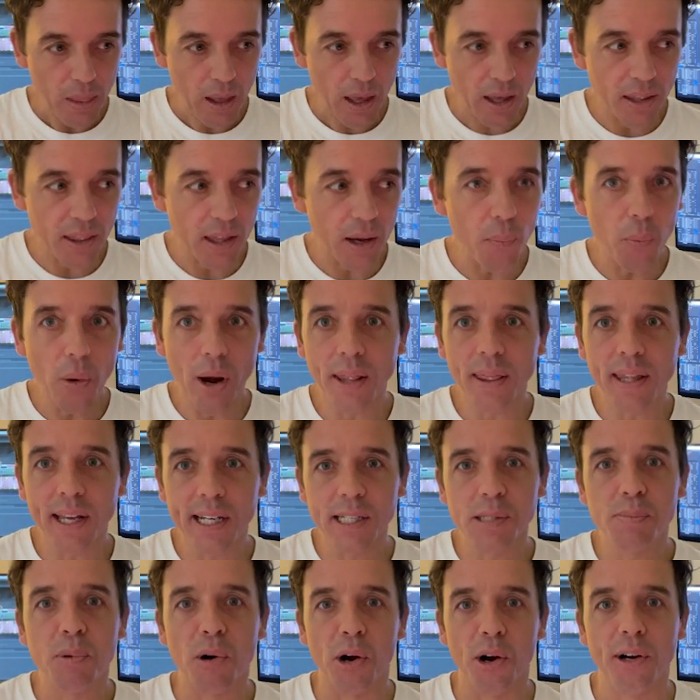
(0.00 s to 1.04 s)
that when
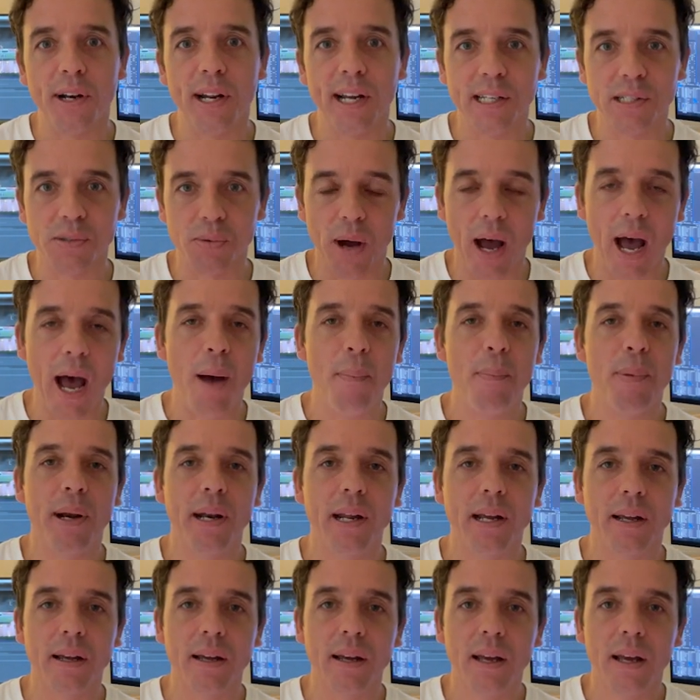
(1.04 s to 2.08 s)
these protests were
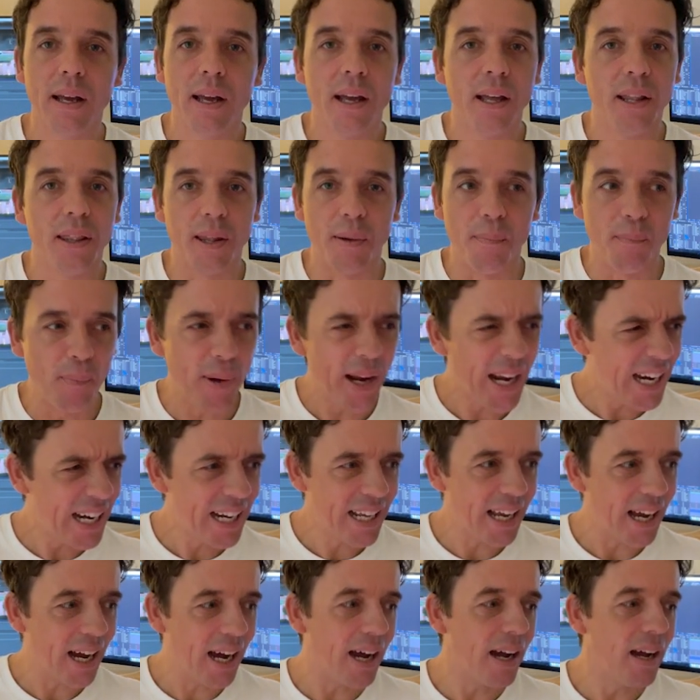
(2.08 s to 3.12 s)
happening, the
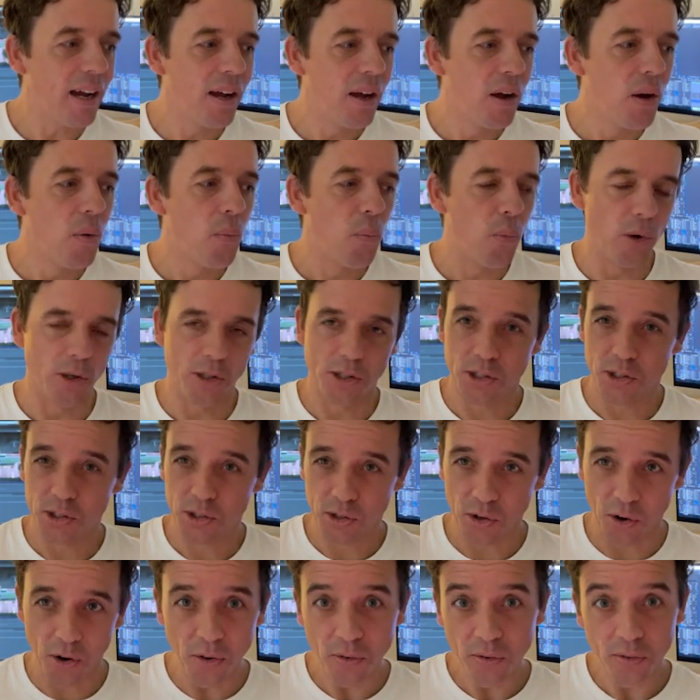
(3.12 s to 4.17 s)
media was
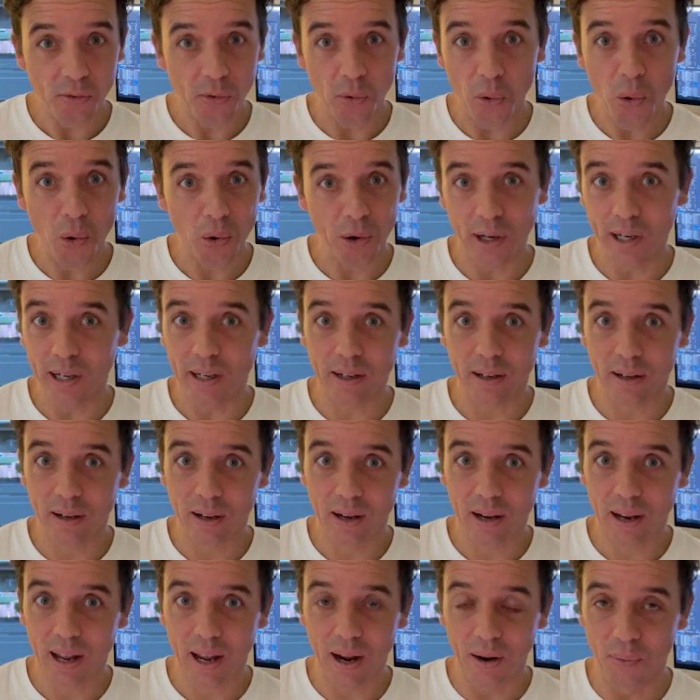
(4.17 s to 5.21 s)
so for it.
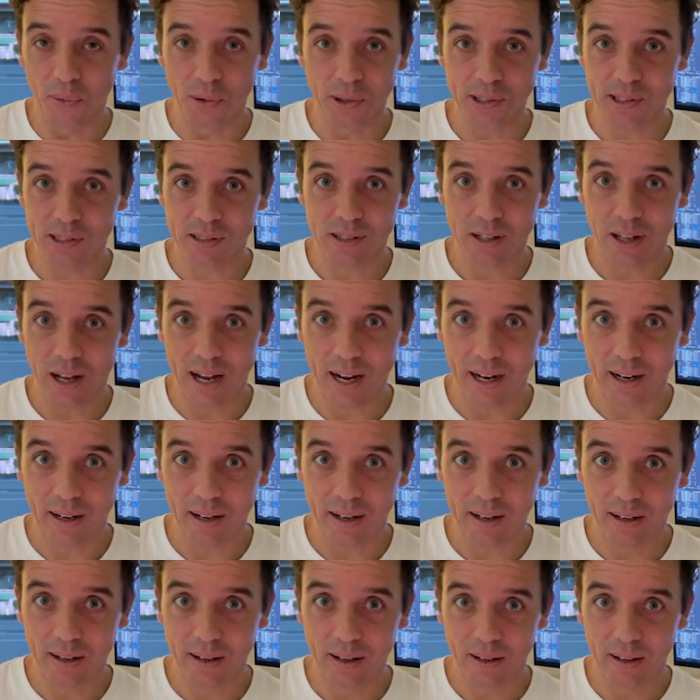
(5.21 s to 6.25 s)
It was like
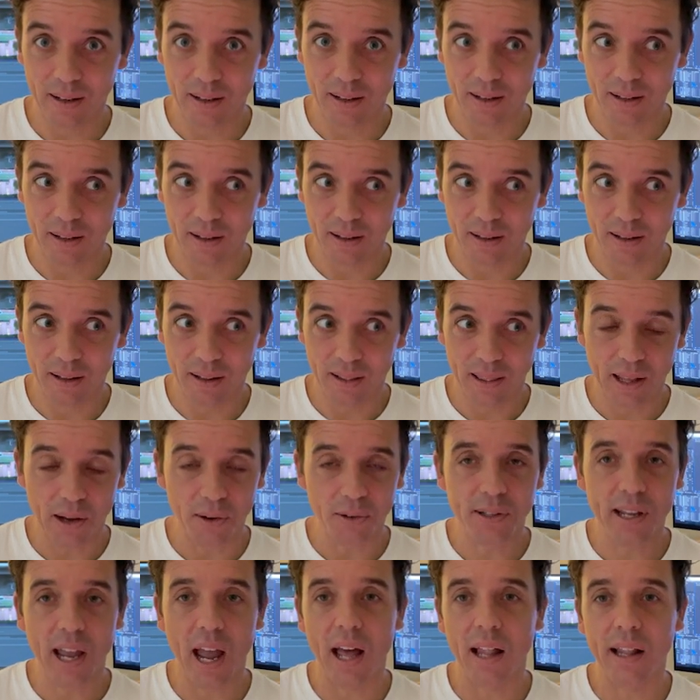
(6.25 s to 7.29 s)
they were
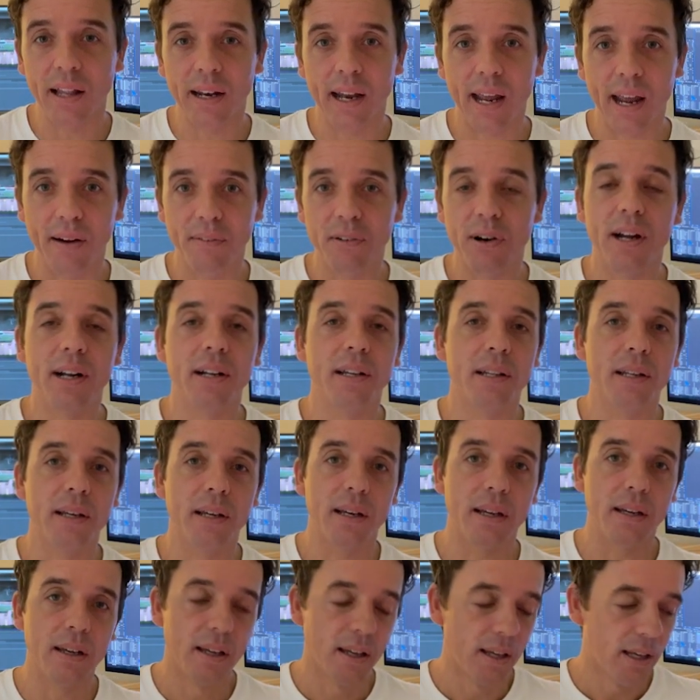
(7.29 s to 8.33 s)
telling everyone
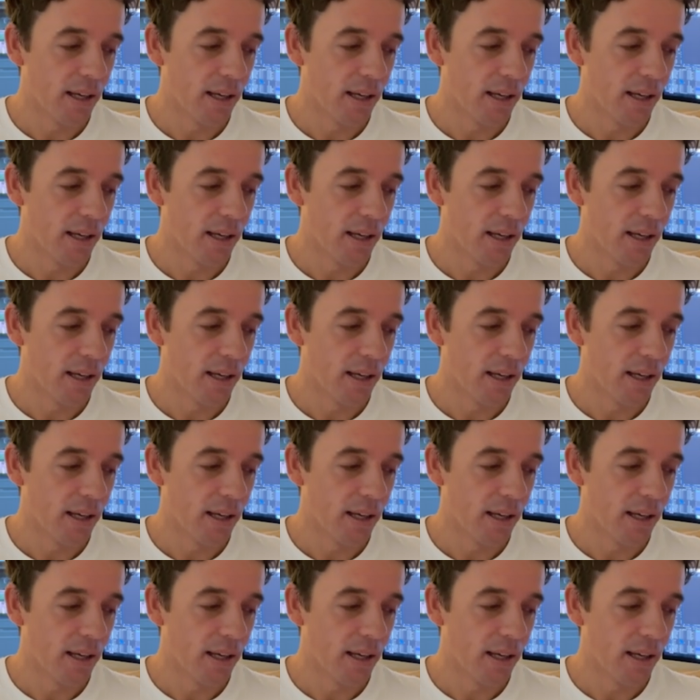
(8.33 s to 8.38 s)
to,